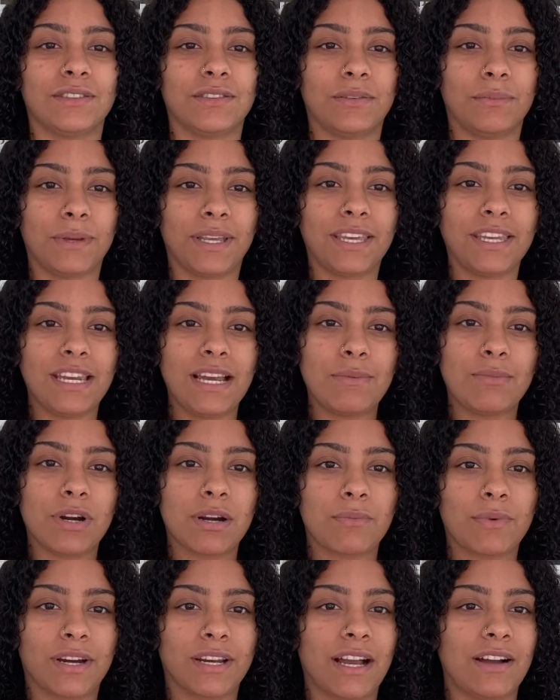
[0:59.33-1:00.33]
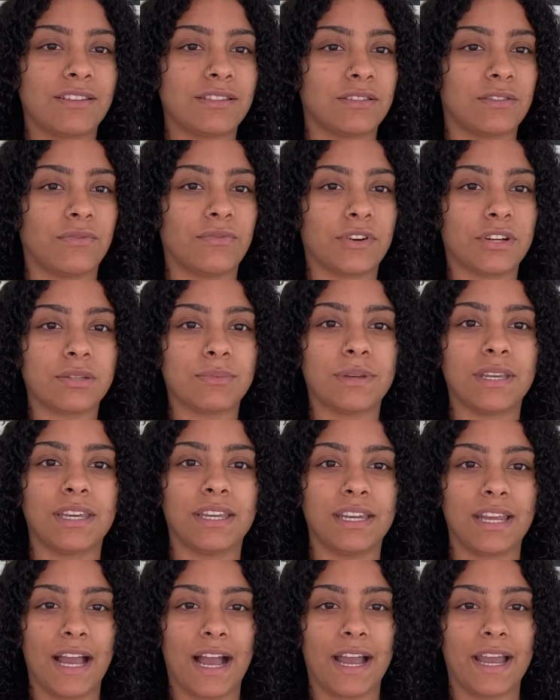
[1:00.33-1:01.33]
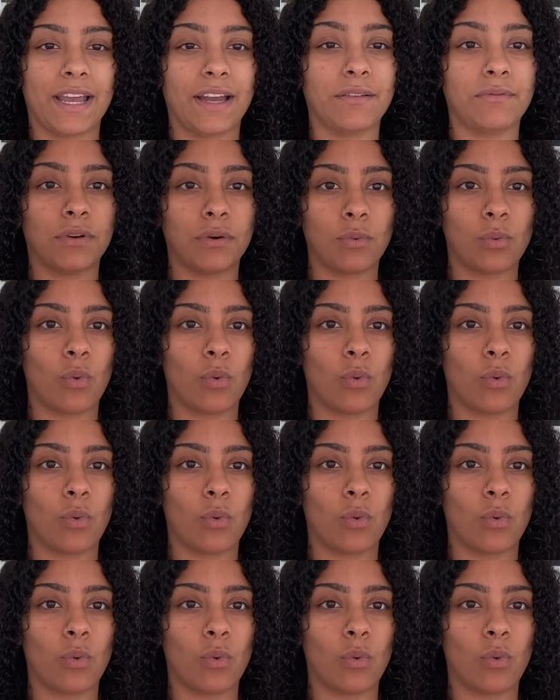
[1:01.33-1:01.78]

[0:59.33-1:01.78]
bikini I'm wearing right now is the first bikini I ever